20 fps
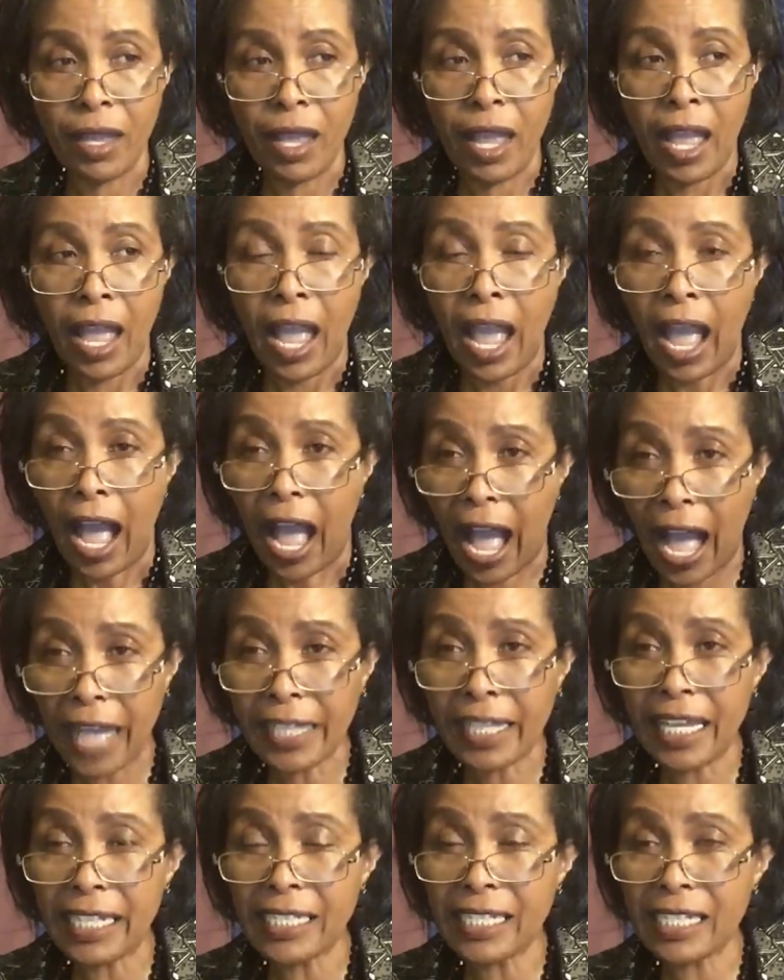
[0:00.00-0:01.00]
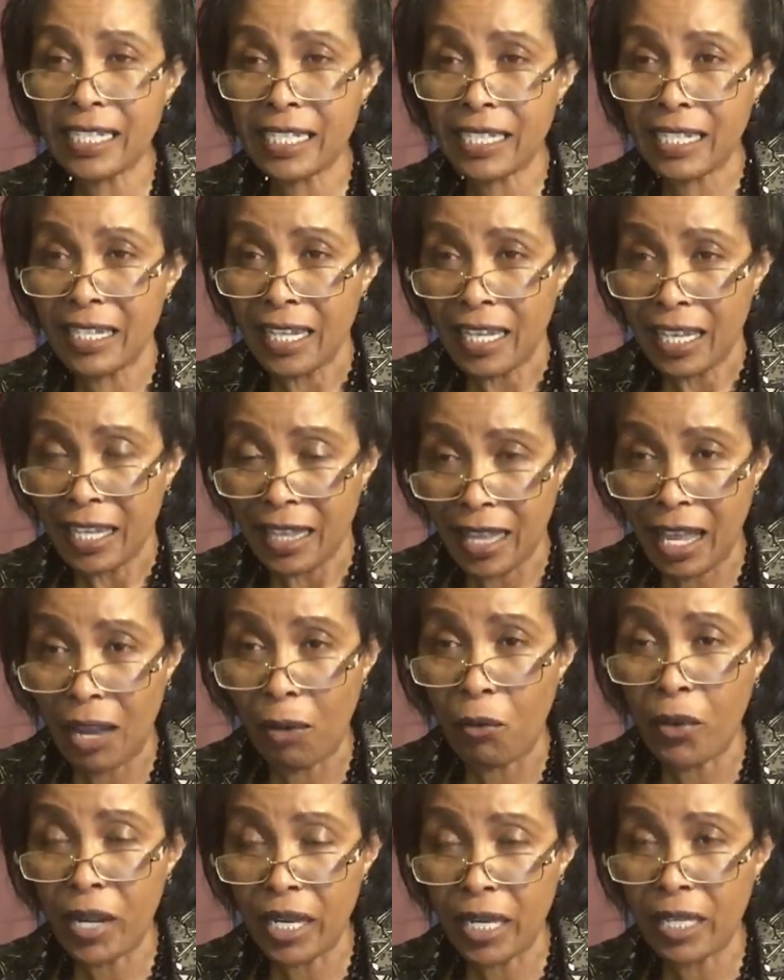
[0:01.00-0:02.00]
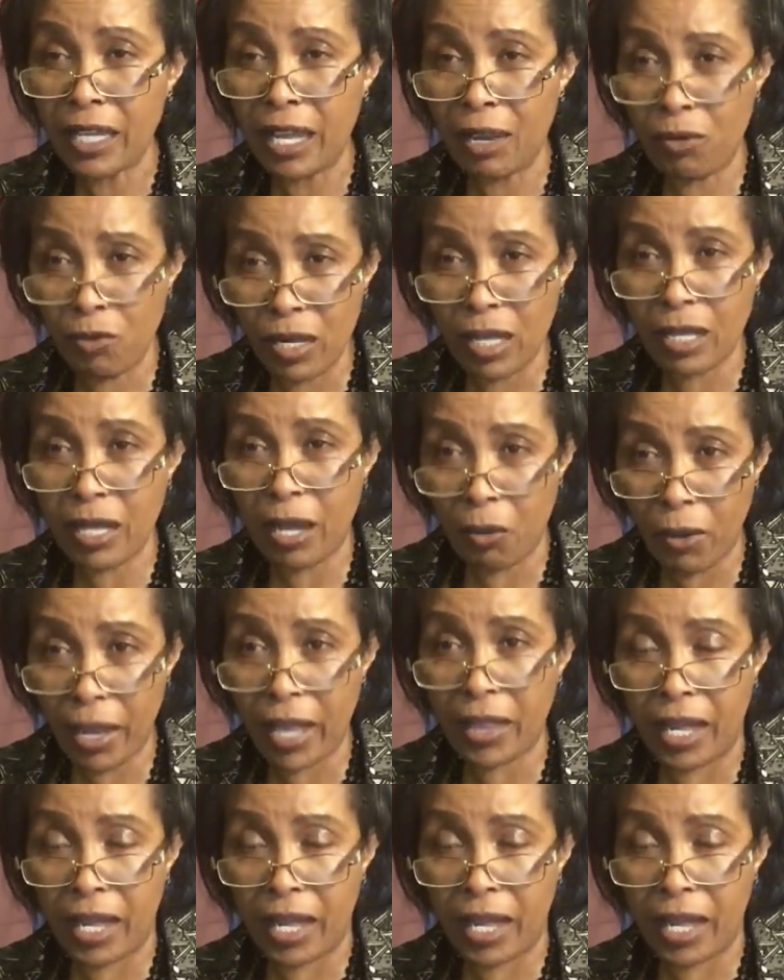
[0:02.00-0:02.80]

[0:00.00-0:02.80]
against the, we, the, we, the weather.